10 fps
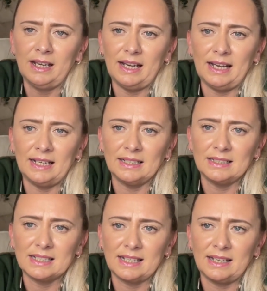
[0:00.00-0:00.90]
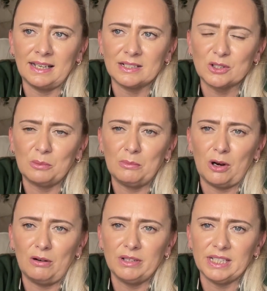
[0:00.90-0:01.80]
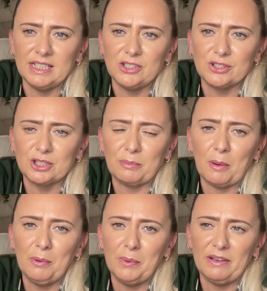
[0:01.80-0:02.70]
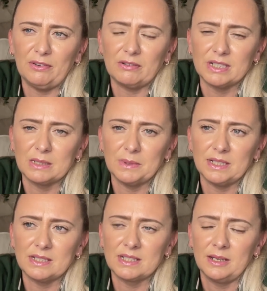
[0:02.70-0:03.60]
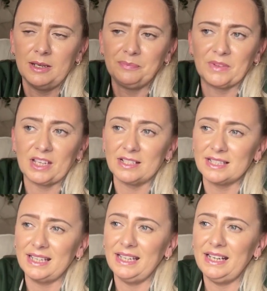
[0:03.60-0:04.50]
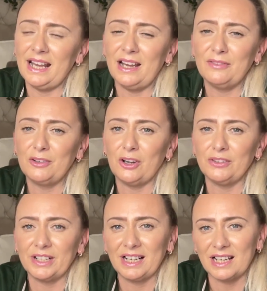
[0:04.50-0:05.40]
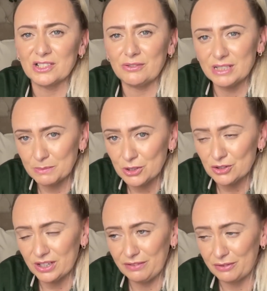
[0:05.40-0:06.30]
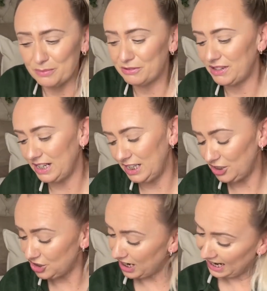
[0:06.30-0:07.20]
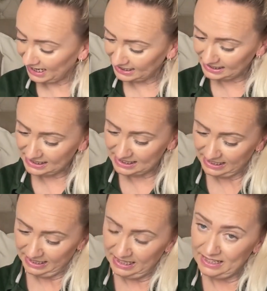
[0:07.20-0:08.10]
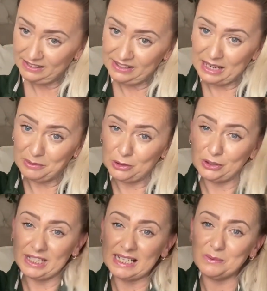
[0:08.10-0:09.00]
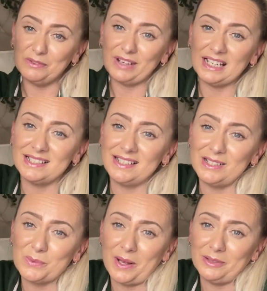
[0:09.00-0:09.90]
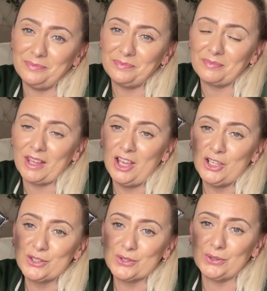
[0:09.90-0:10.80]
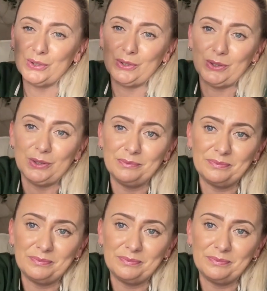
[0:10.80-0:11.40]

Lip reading: and get some more of these just to pop away for Christmas. Because again, I have got the glass Christmas tree from the range and they would look nice with lights in as well. So